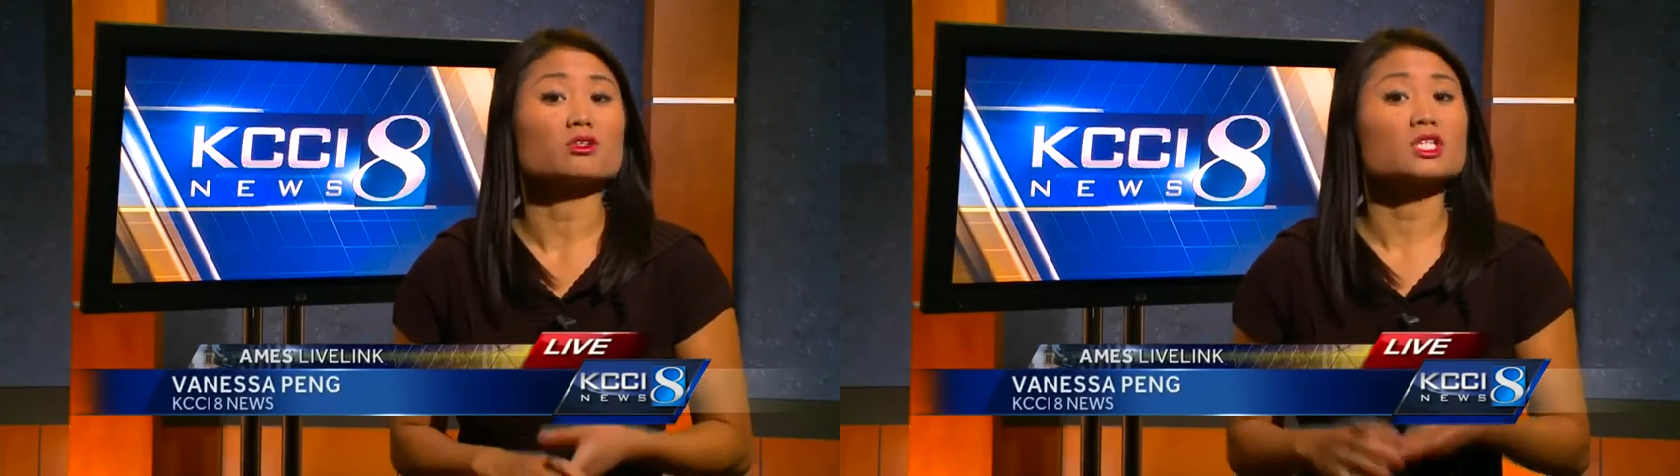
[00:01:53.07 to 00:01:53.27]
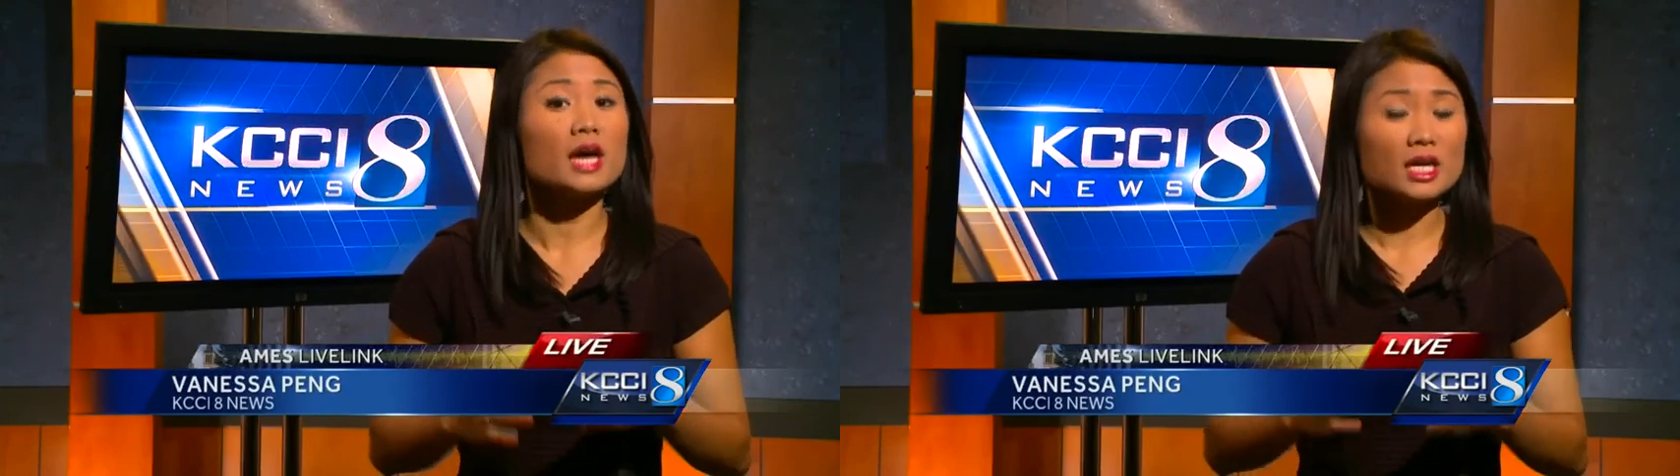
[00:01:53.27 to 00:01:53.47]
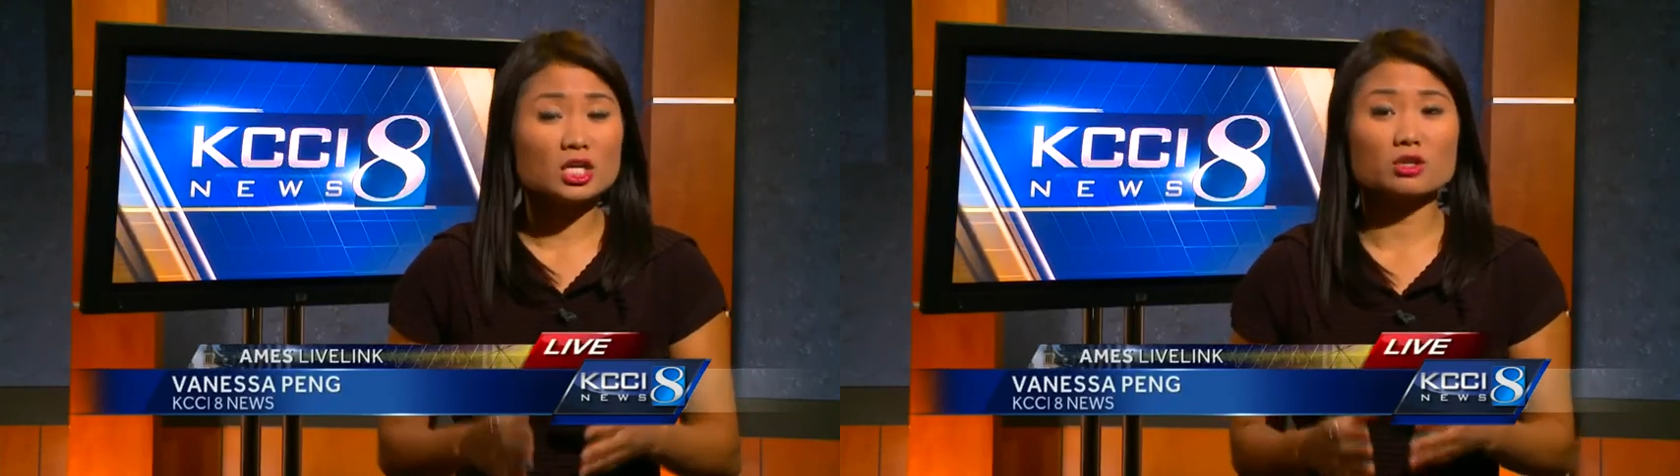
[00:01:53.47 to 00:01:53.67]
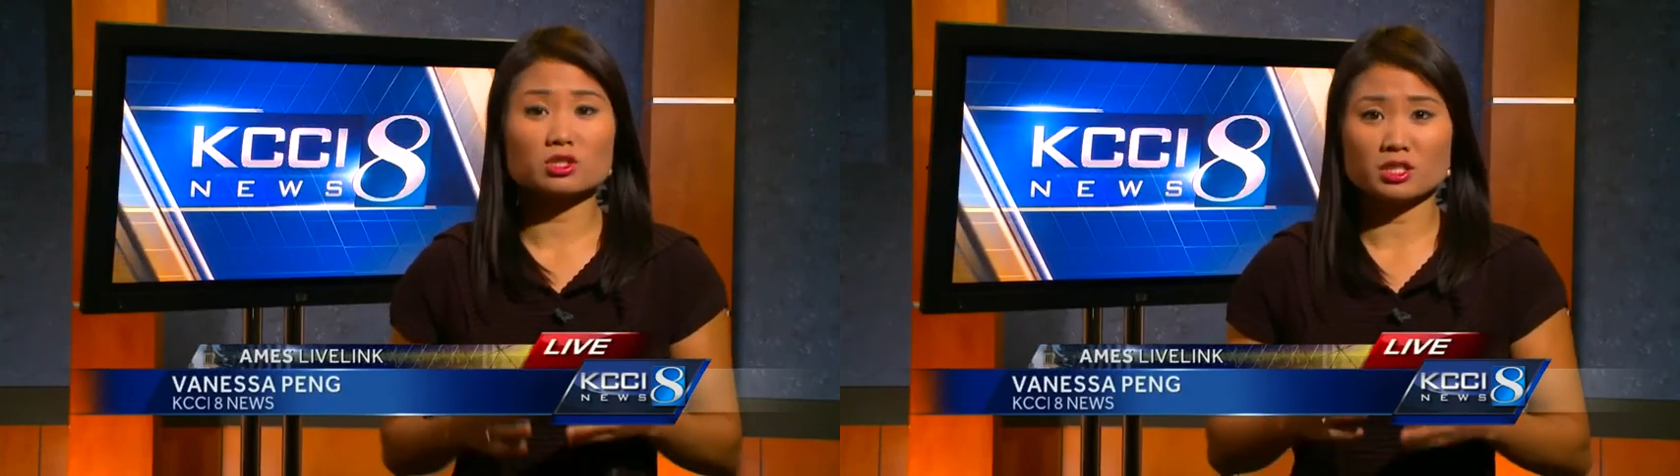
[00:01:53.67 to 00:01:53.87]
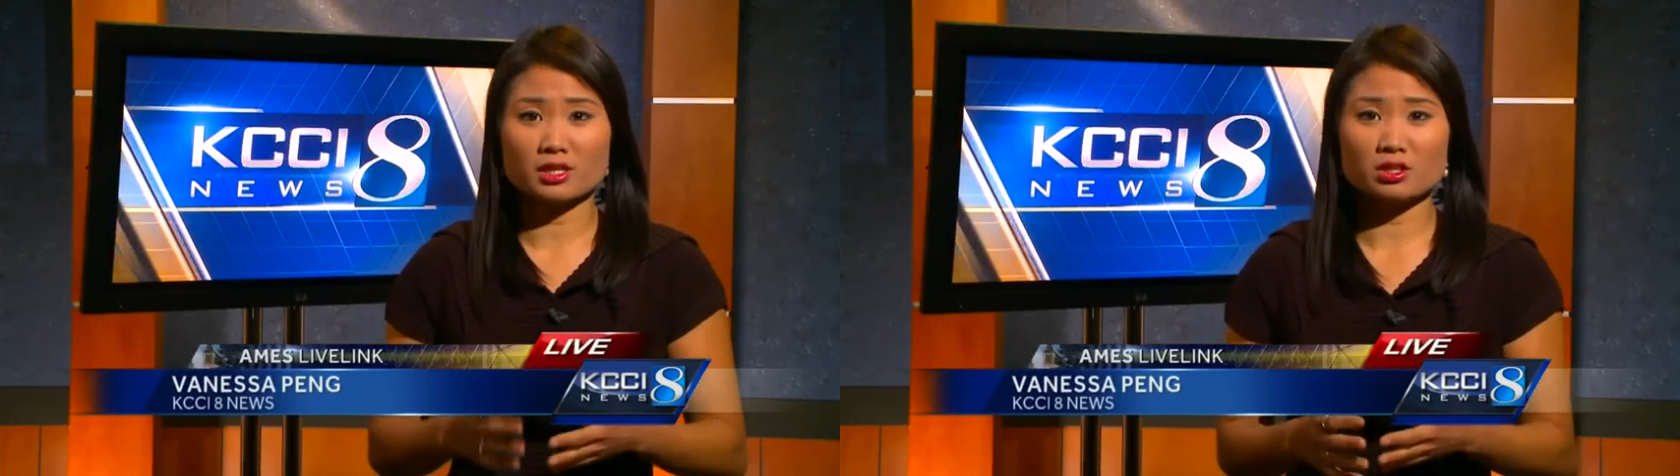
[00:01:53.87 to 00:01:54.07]
10-year
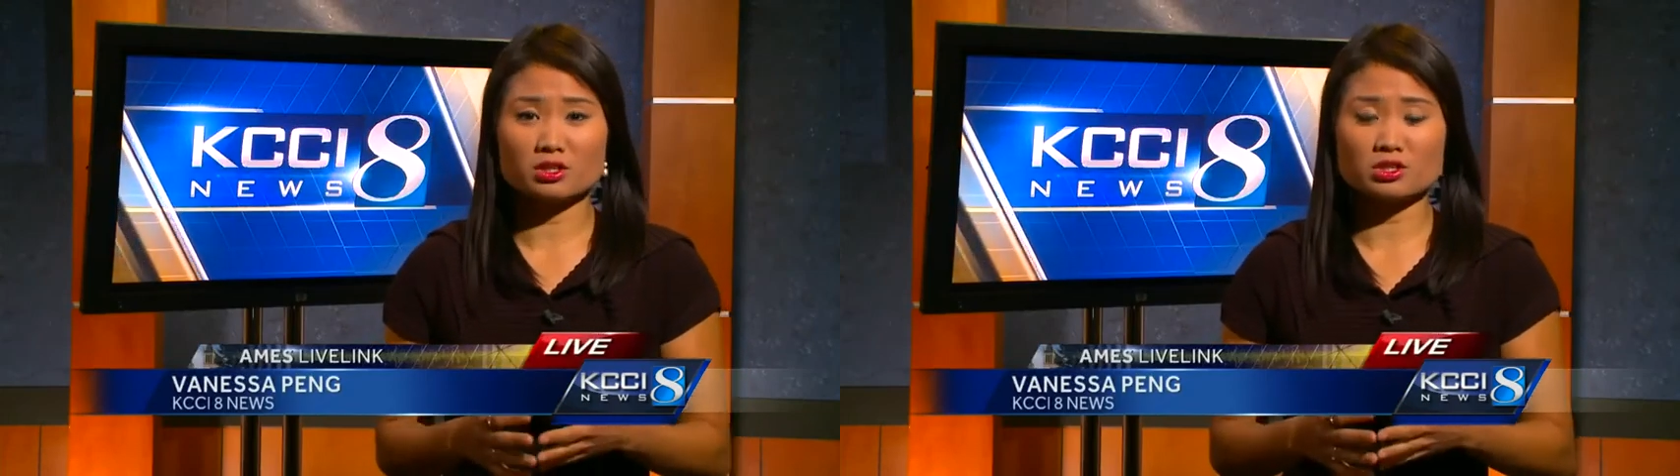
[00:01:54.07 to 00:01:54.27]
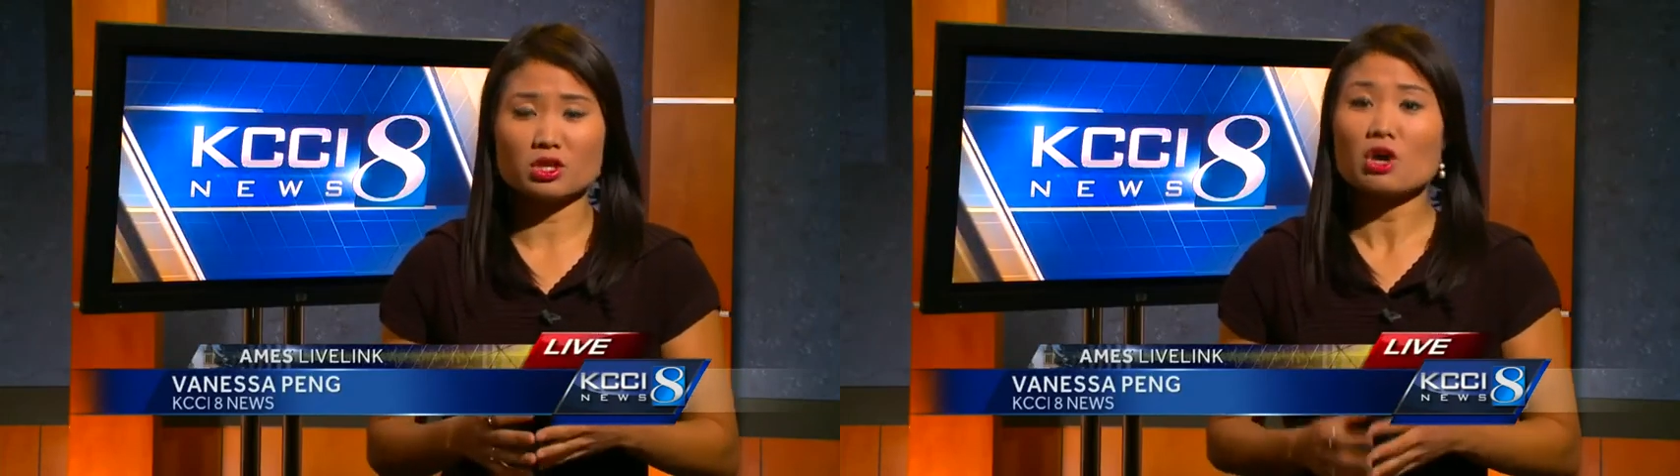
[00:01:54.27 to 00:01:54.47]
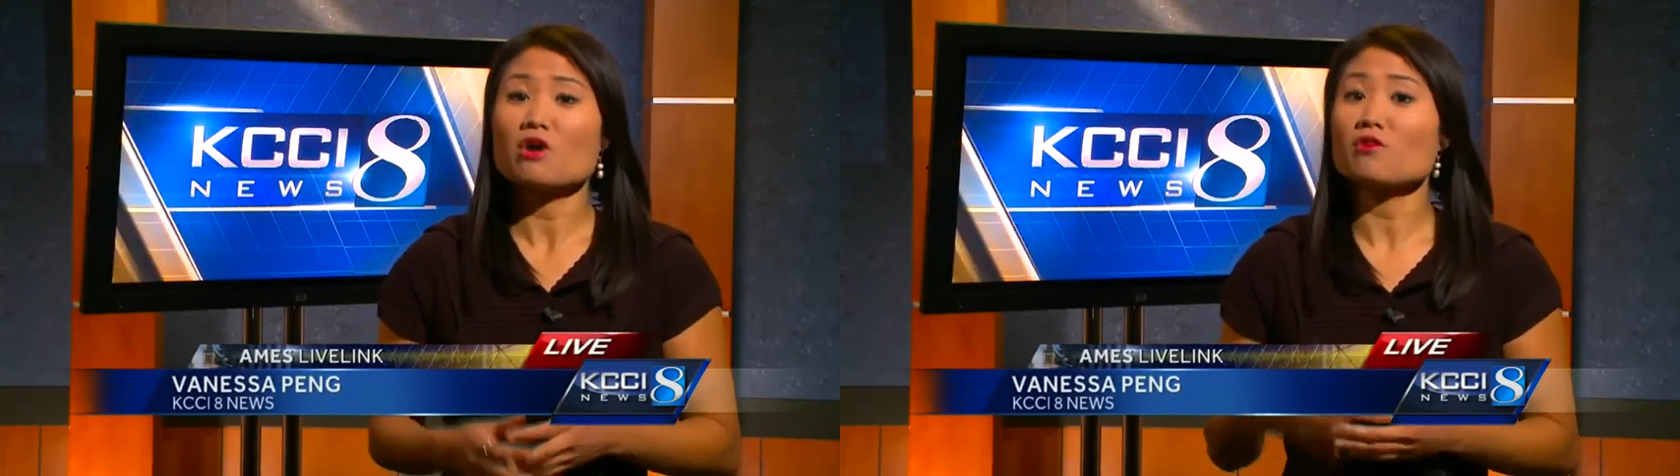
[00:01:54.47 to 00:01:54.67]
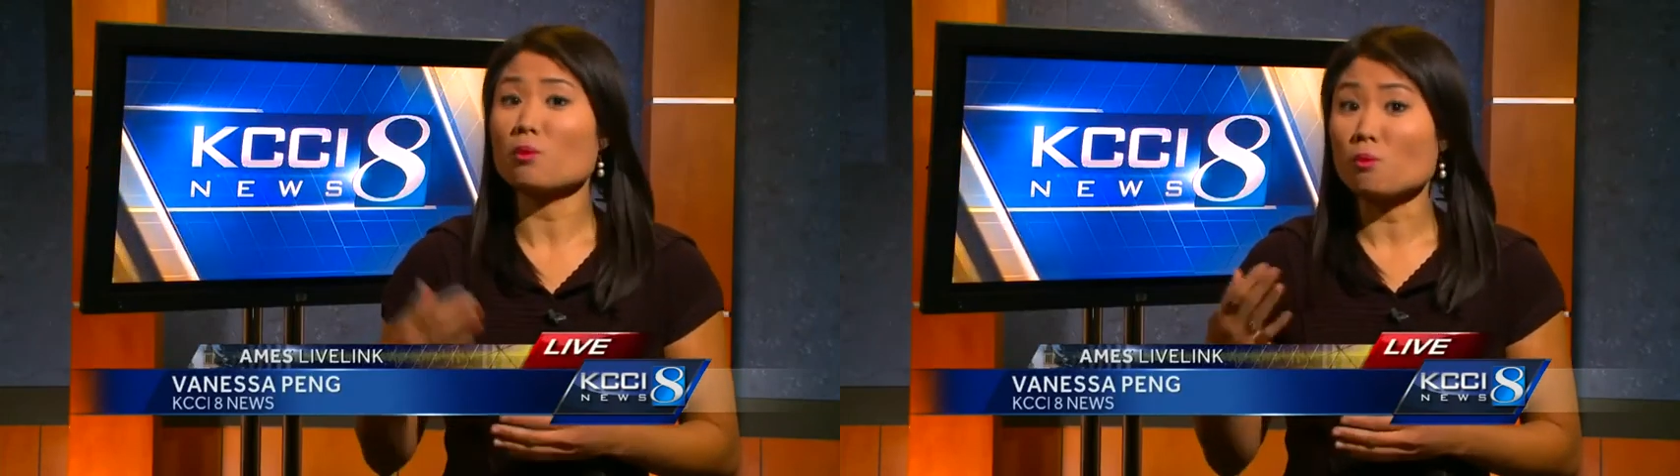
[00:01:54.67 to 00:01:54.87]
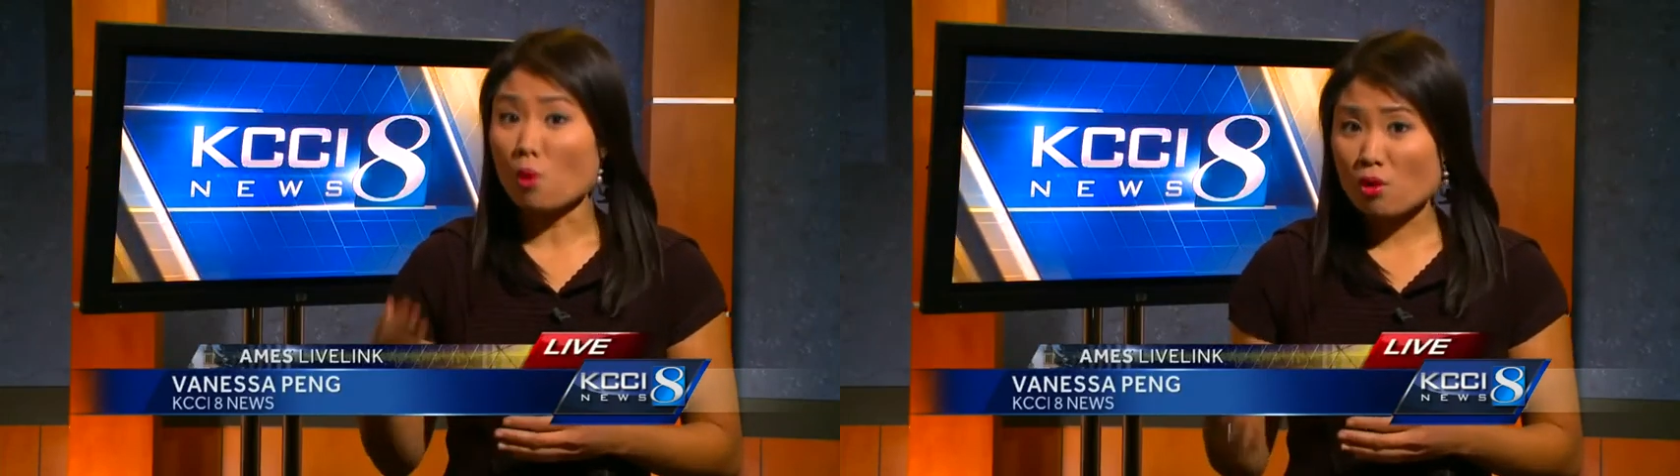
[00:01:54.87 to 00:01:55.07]
sentence for
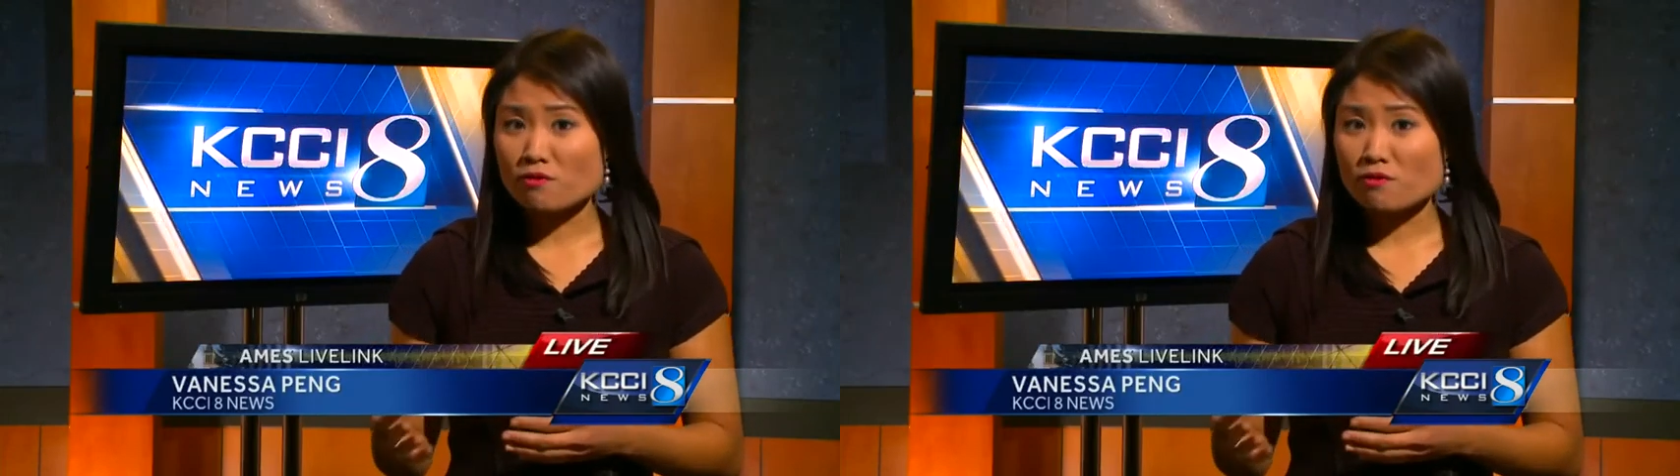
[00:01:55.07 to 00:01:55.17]
more